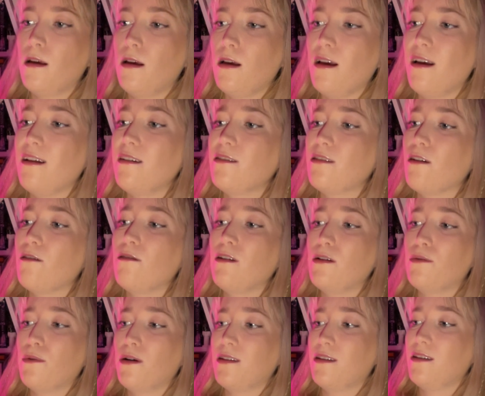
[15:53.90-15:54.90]
"It's
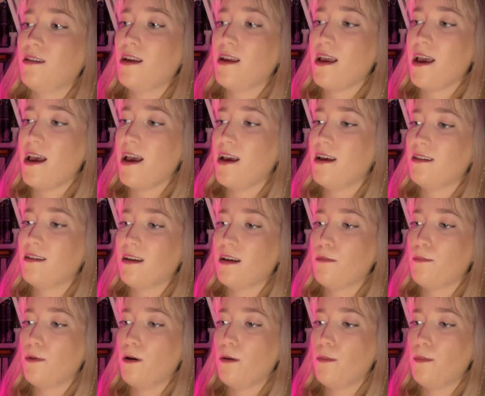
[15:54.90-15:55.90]
only once a year,"
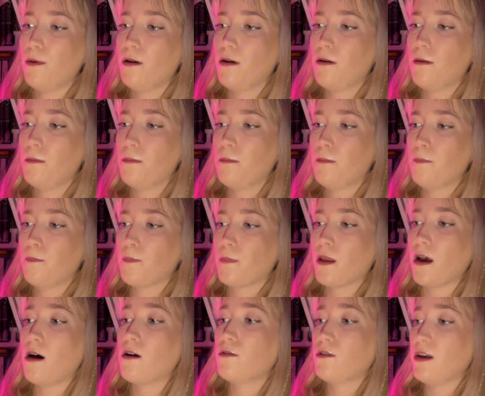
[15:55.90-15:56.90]
said Bob.
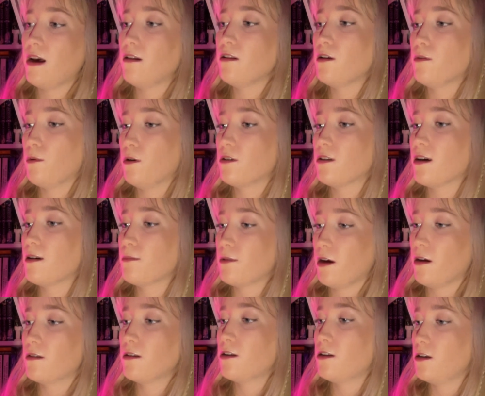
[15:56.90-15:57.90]
"I'll tell you what I'm
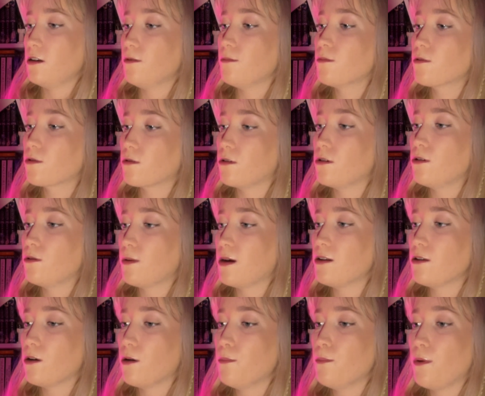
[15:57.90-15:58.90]
going to do," Scrooge
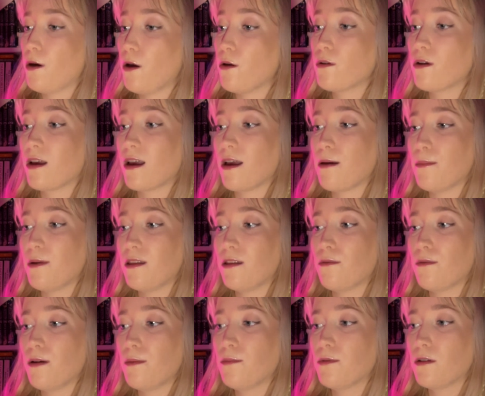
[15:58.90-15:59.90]
went on, poking him in
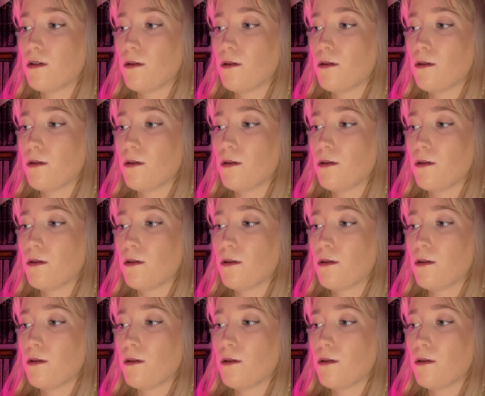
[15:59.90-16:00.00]
the ribs.